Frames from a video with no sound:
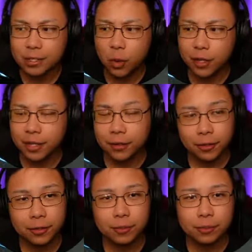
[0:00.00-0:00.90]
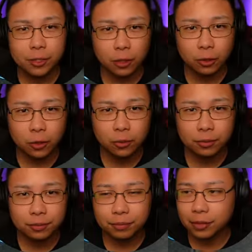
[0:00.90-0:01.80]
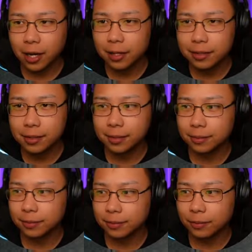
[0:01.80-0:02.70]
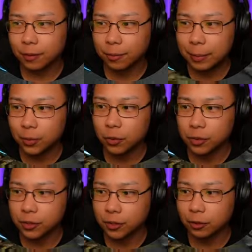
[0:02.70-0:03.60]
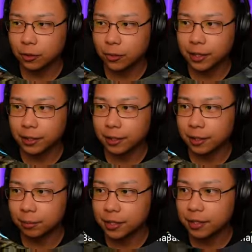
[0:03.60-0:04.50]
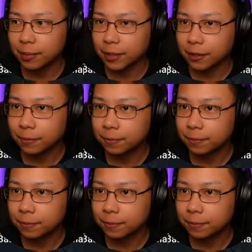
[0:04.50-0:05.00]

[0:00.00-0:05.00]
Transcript: know any other solo gods or people who can solo, then please let me know.